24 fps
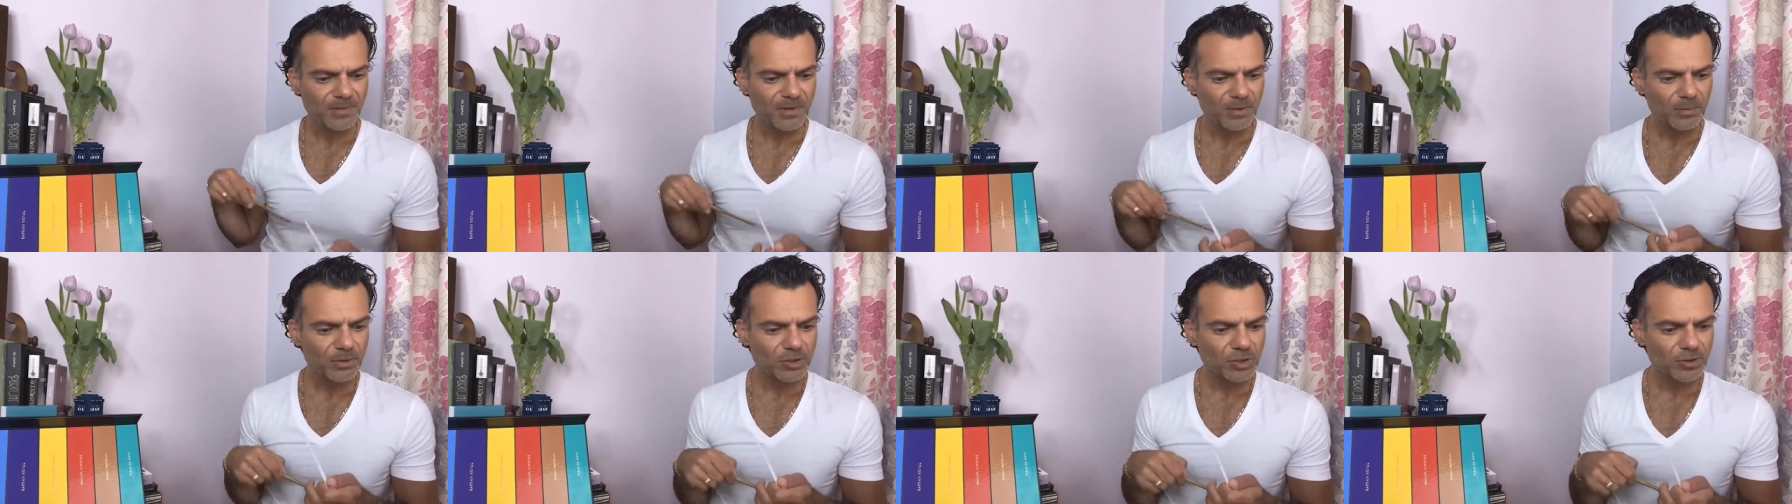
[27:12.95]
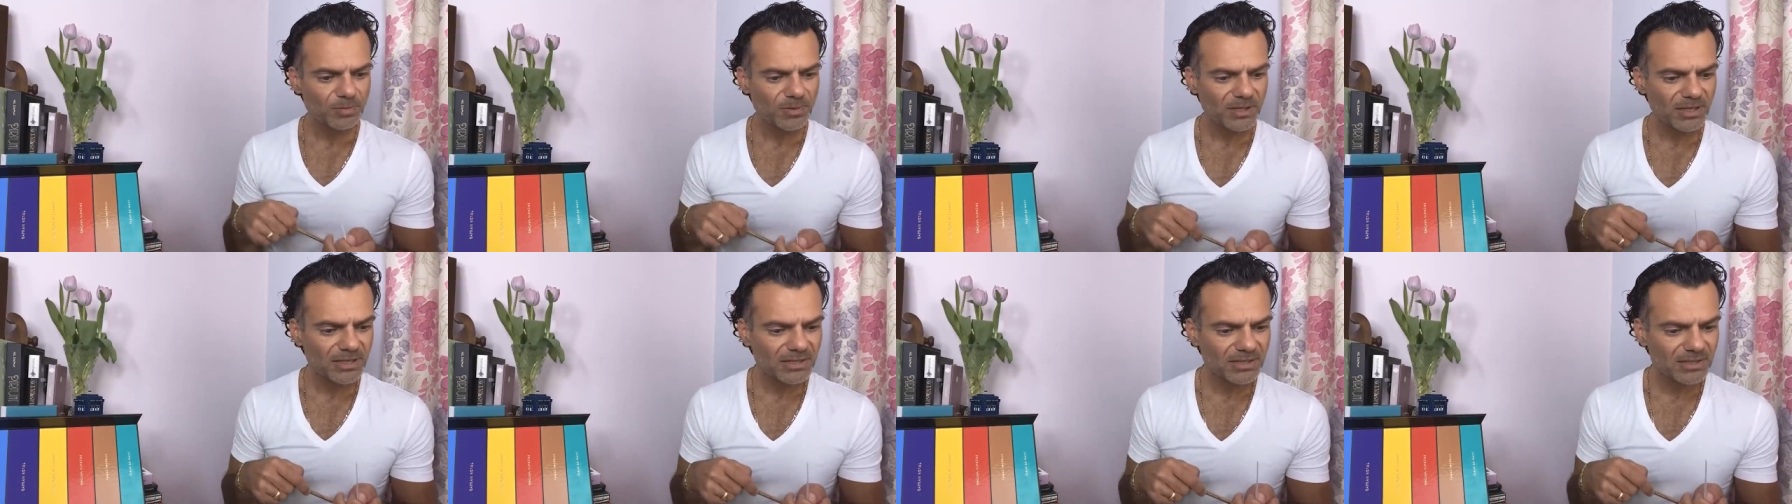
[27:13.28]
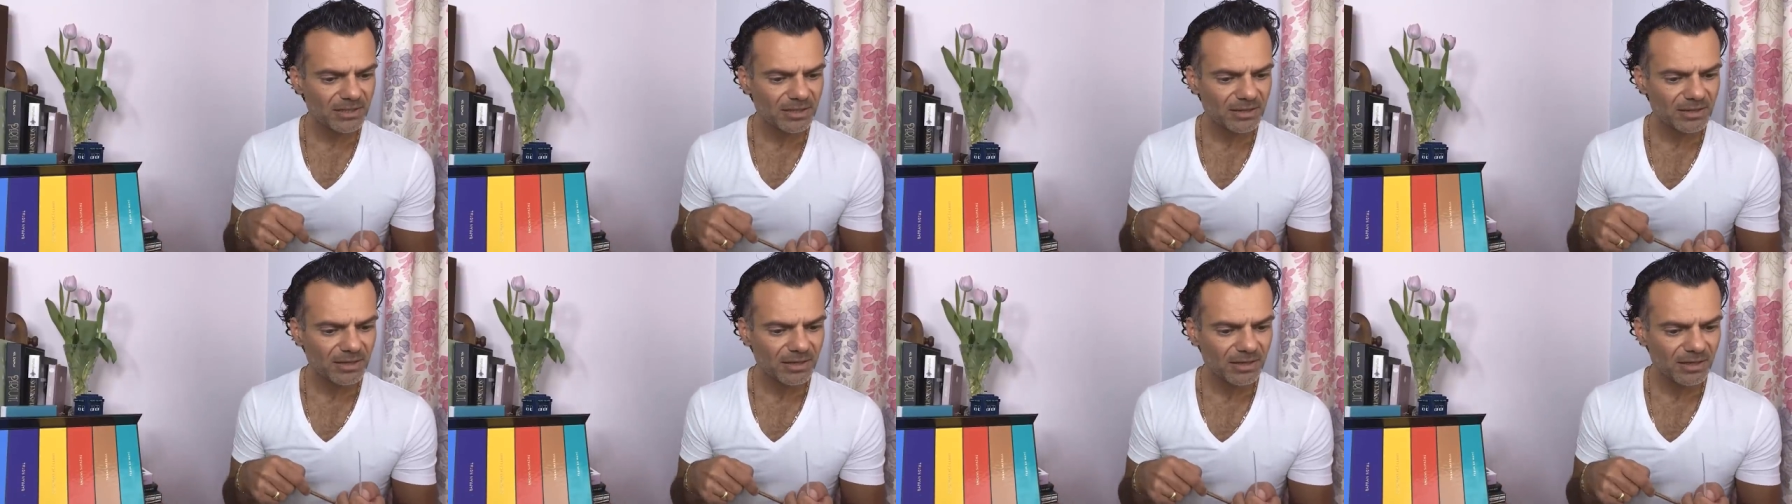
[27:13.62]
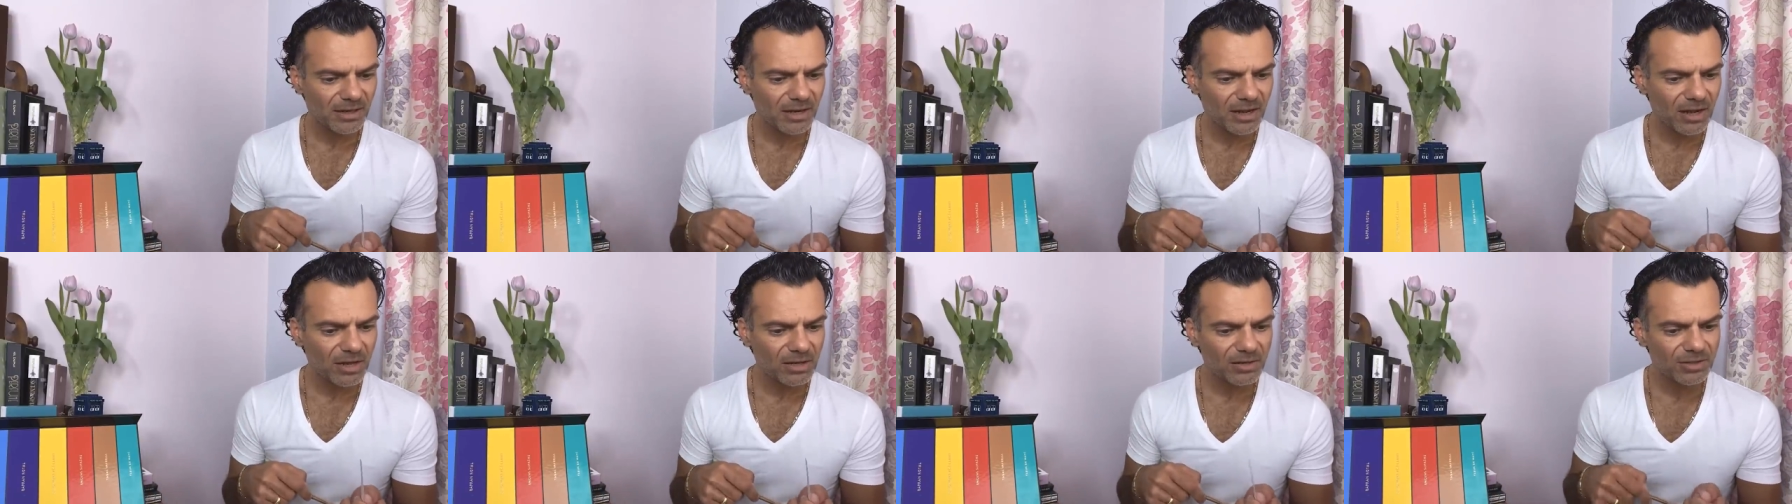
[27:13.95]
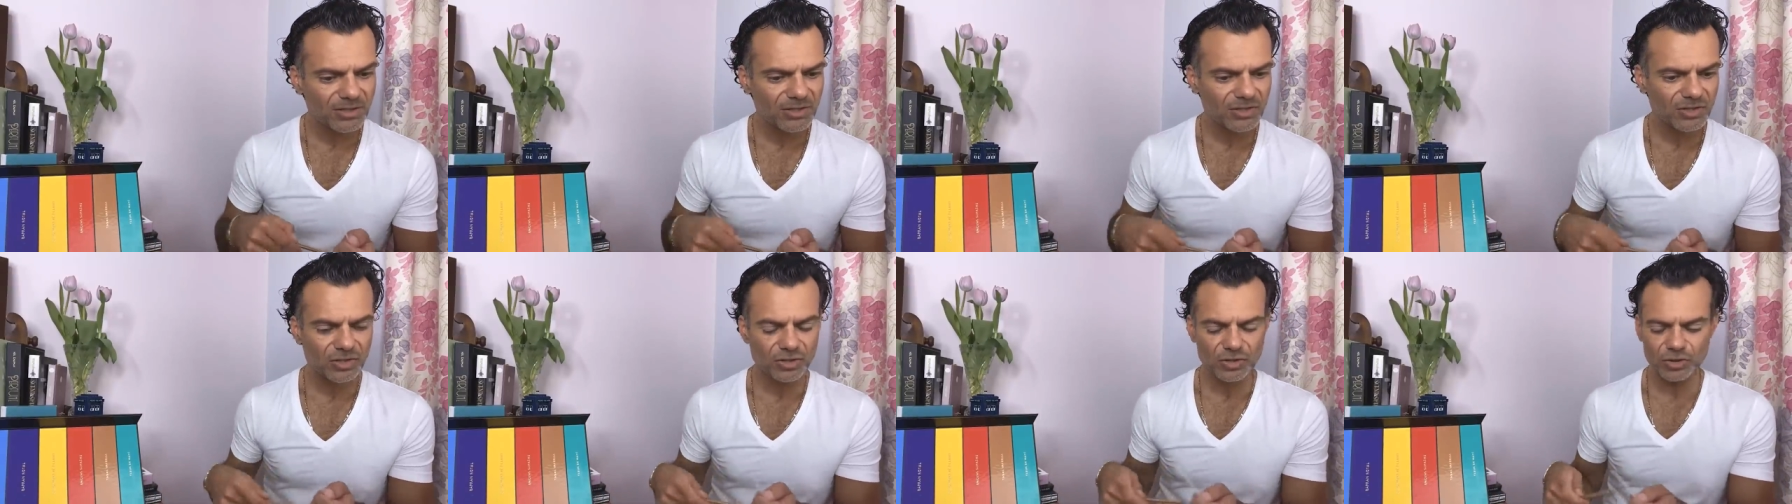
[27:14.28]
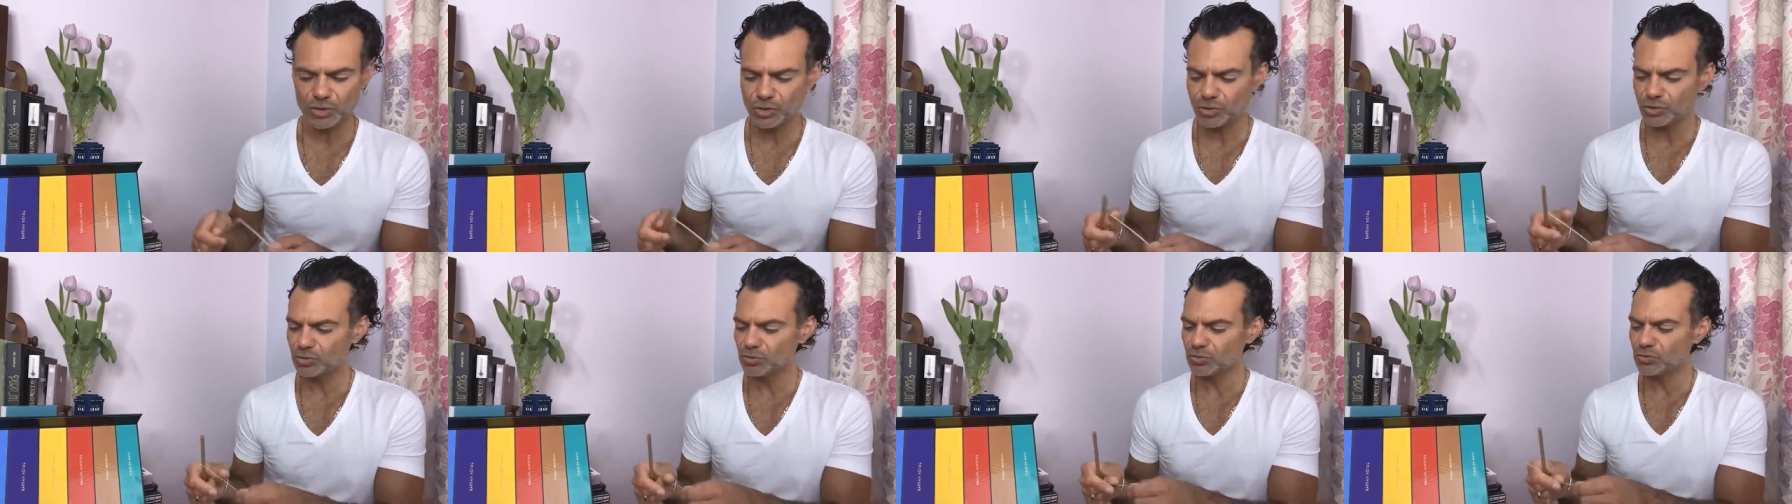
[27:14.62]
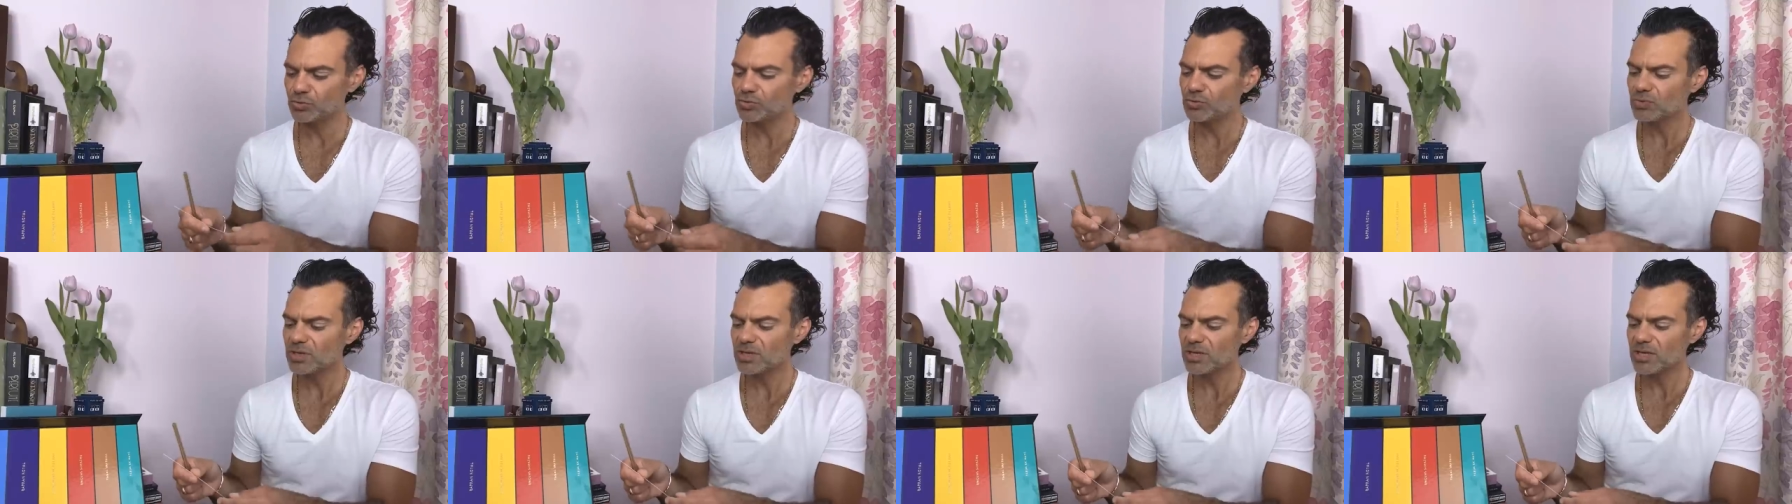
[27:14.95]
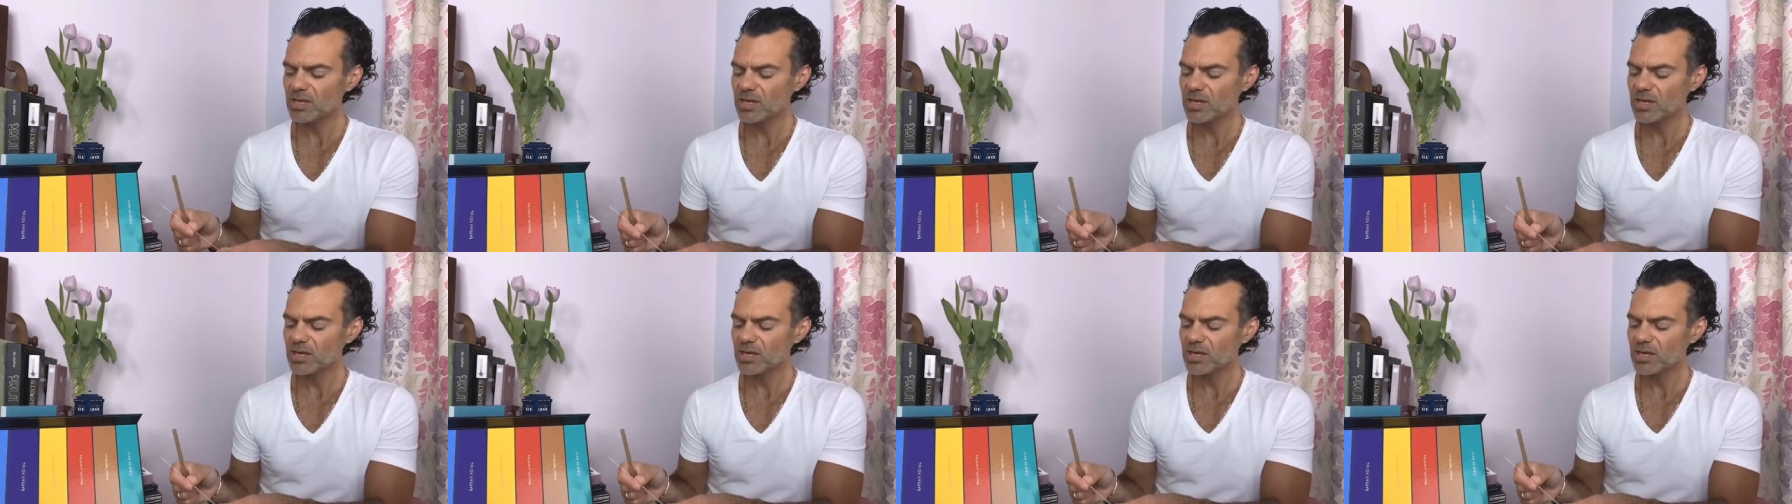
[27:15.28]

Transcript: which means that the last two